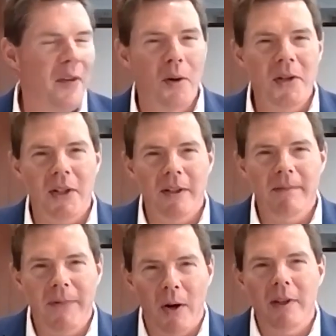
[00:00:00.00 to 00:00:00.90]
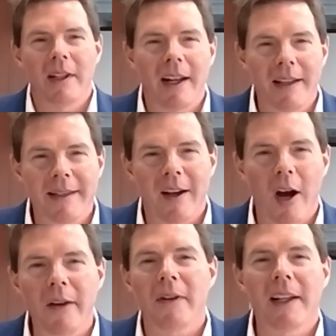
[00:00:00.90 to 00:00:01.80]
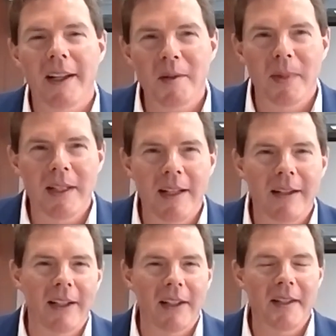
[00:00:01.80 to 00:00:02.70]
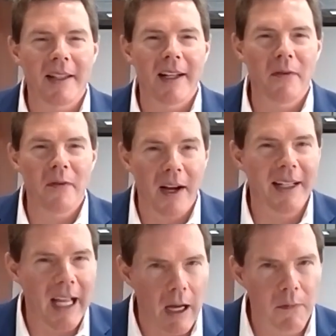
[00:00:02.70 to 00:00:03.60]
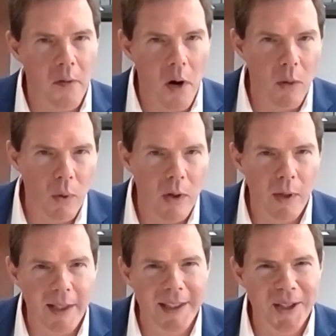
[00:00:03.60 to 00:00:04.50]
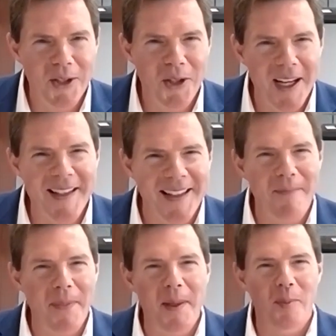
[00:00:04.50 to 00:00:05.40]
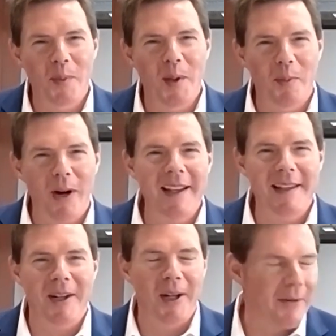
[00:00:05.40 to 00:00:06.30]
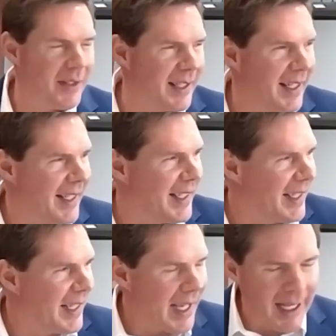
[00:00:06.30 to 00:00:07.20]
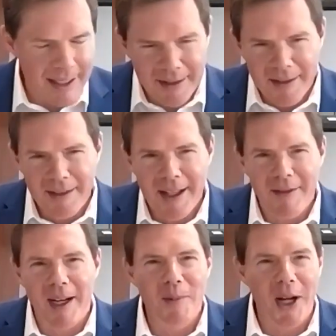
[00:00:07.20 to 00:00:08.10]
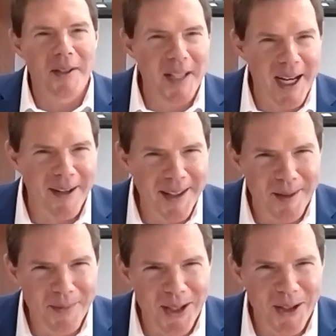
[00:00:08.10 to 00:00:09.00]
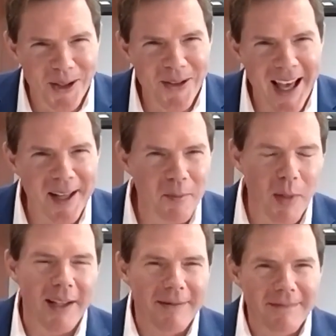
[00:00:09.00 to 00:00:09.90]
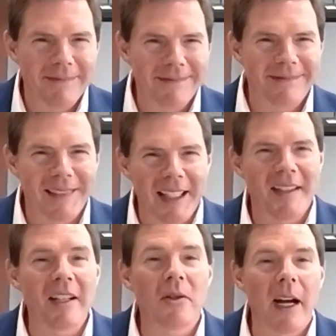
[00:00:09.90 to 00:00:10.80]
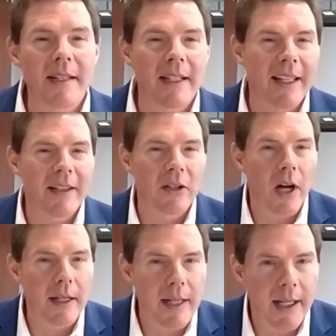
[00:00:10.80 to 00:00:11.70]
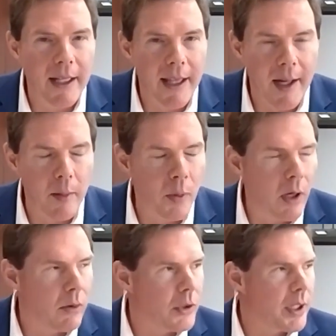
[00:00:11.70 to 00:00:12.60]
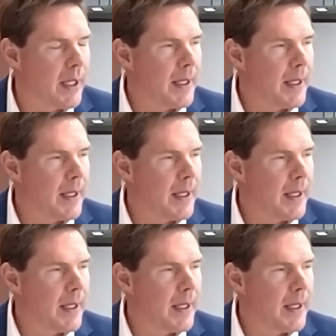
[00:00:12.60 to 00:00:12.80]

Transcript: folks are phoning us, offering us material instead of finding how far we're willing to chase it up the price curve. And David, I'm not daring them to do that, but it's interesting that they're not taking that approach.